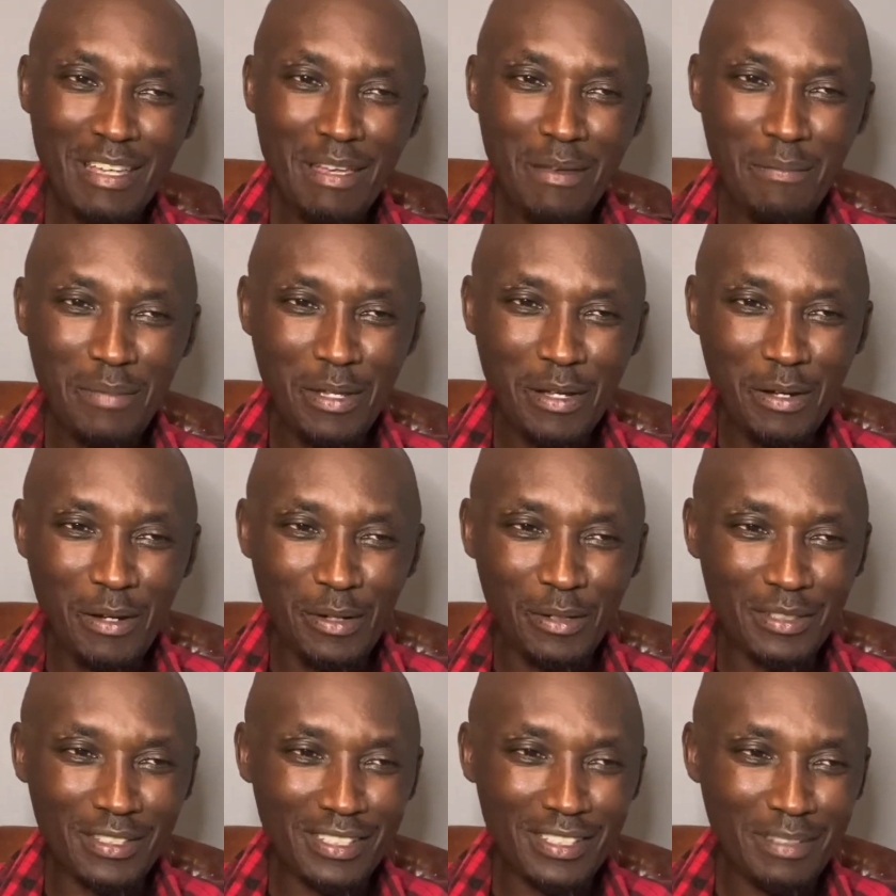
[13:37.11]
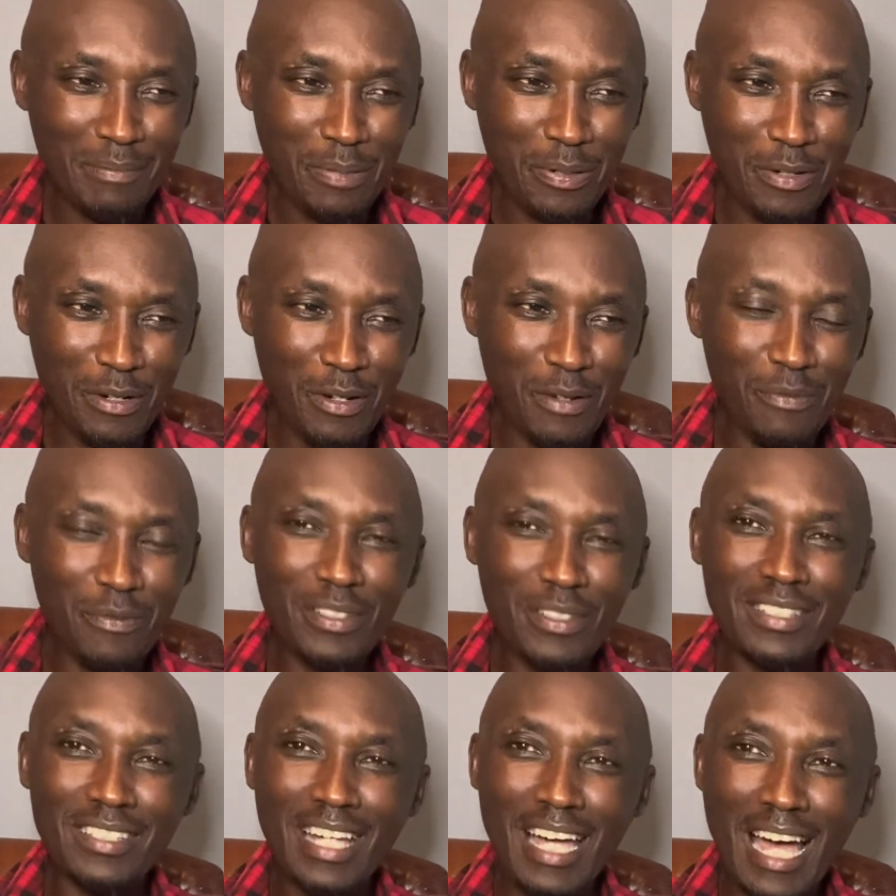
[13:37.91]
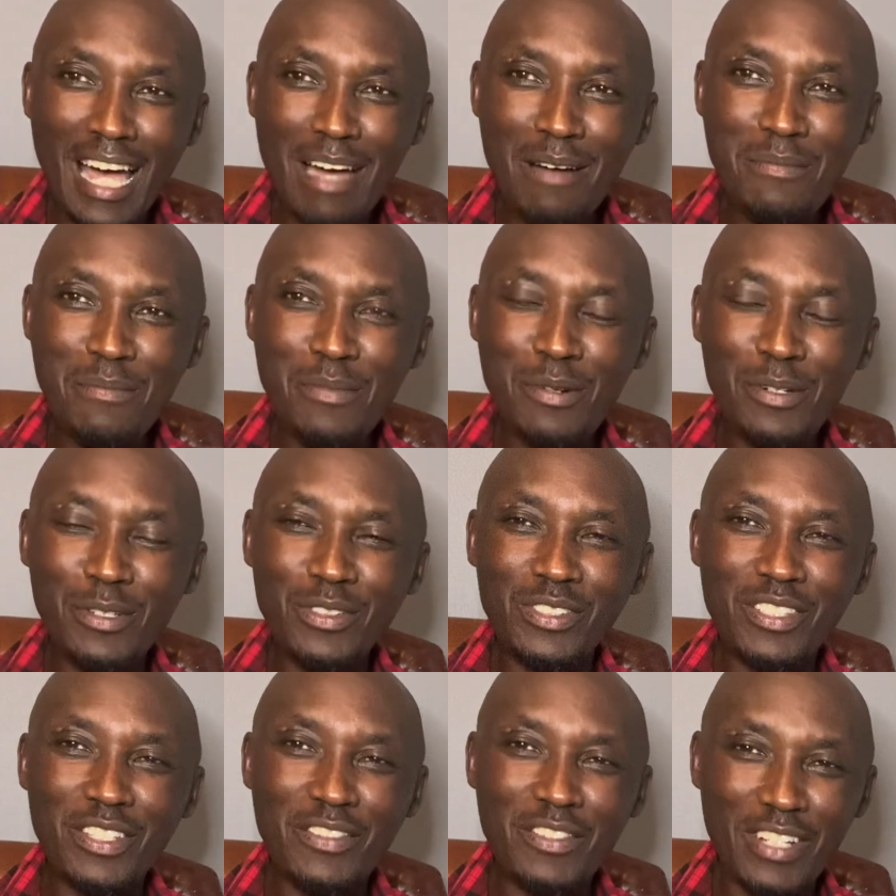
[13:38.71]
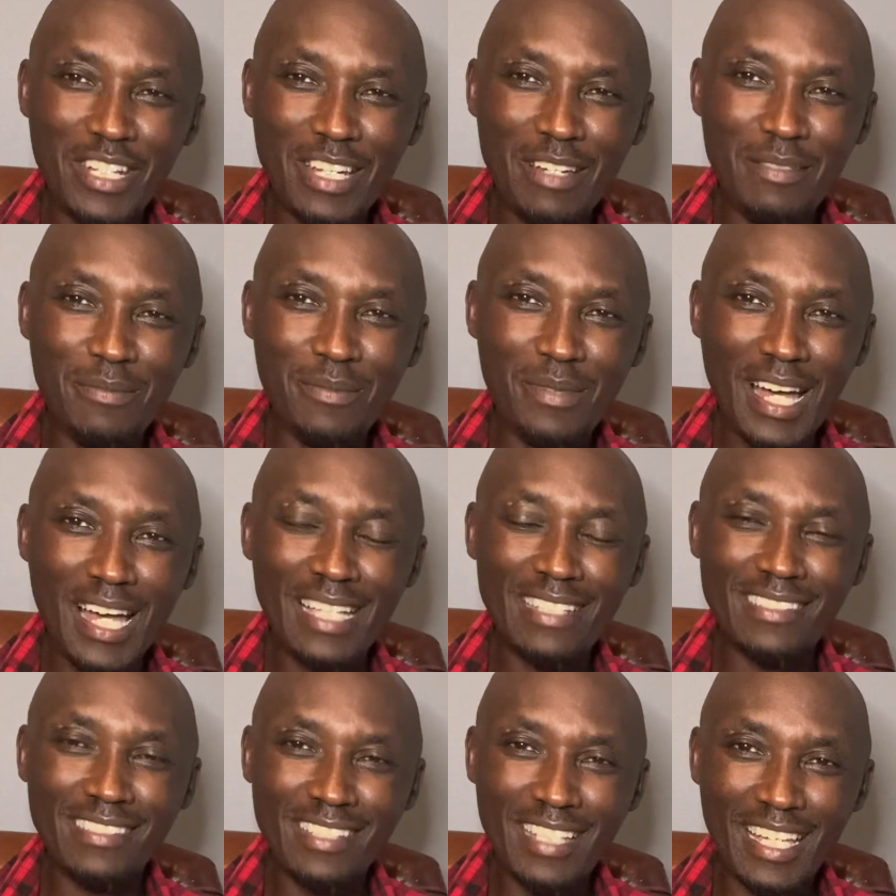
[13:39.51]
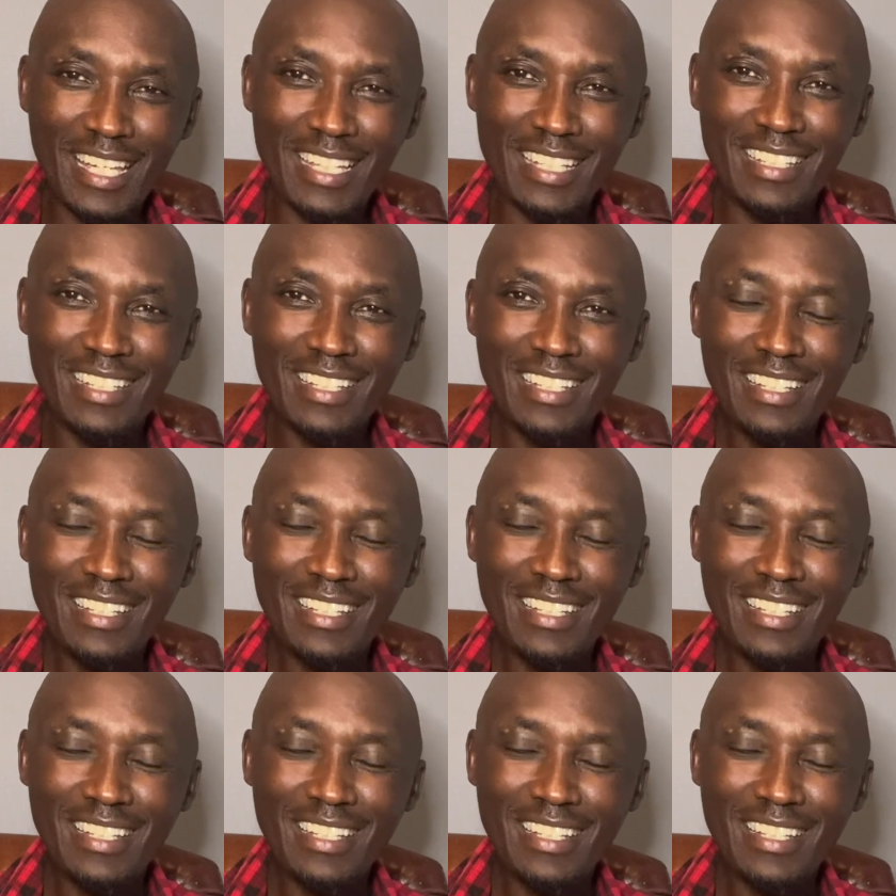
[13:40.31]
because Prophet Amos Serem has said,